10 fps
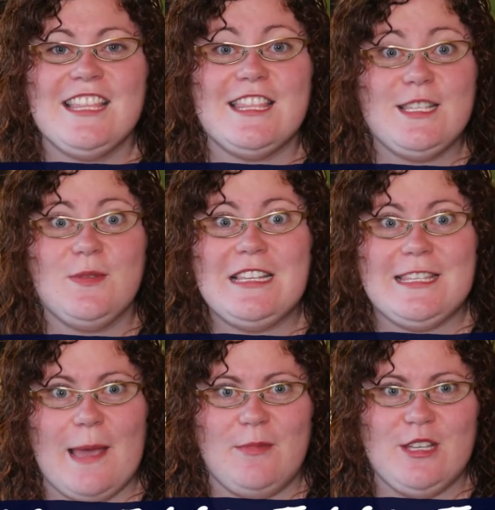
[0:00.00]
This week's
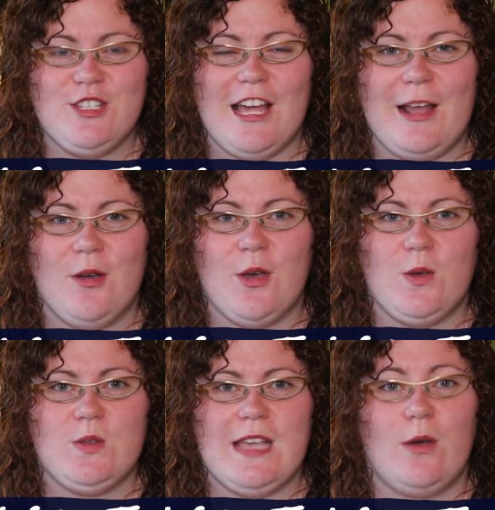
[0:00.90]
sapling shout out
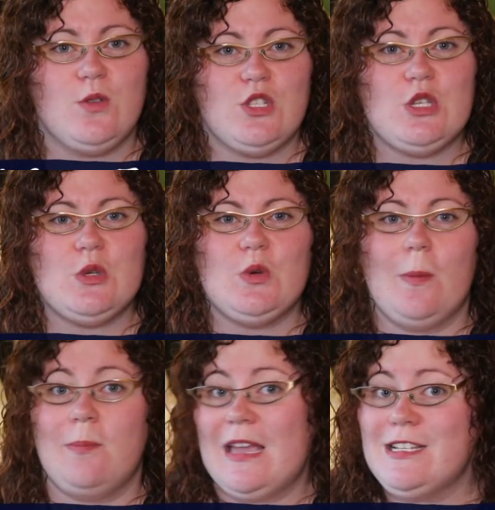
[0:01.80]
goes out to
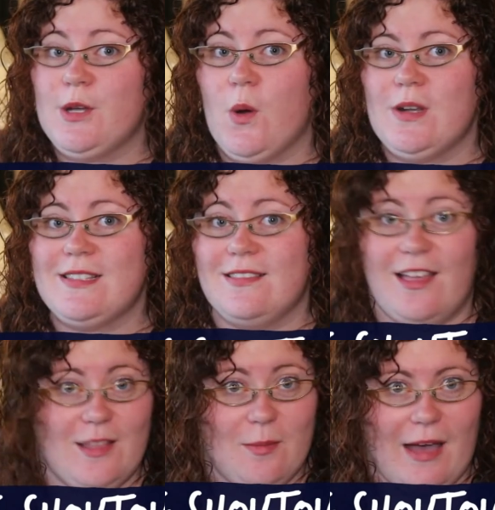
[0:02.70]
Manticore's
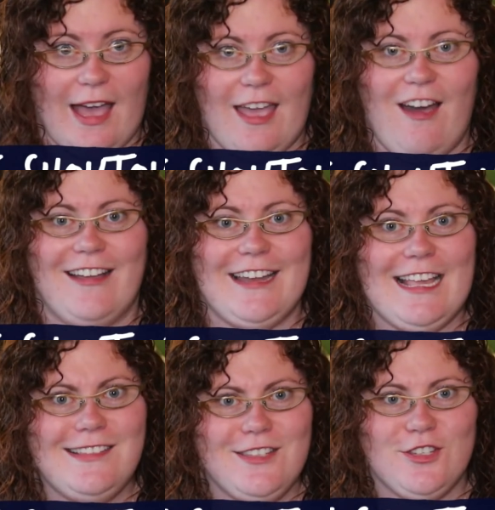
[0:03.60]
Lullaby on
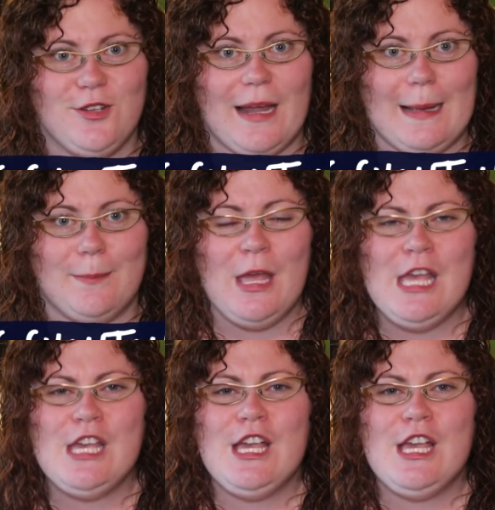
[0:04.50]
Instagram.